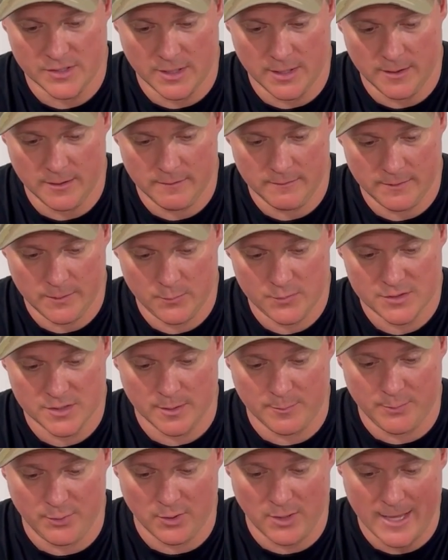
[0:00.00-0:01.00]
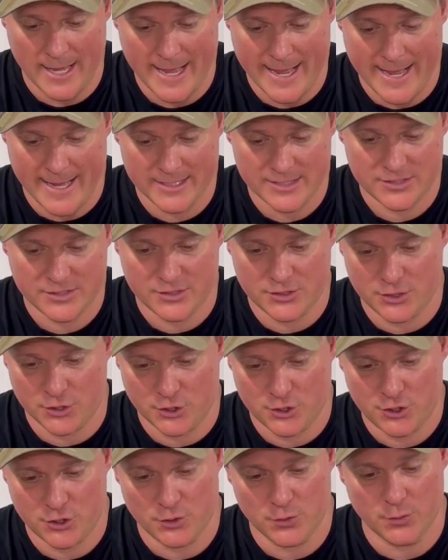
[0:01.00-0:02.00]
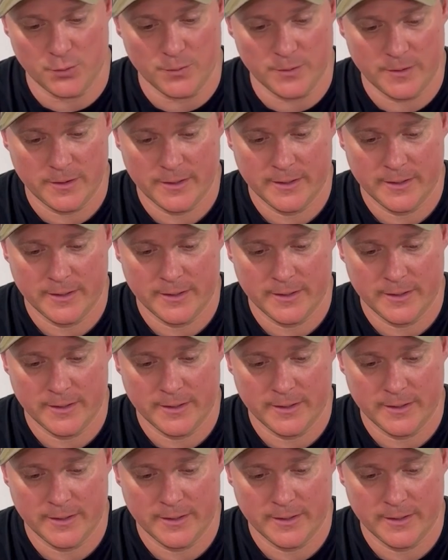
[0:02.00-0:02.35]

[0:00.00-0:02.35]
a blast to shoot.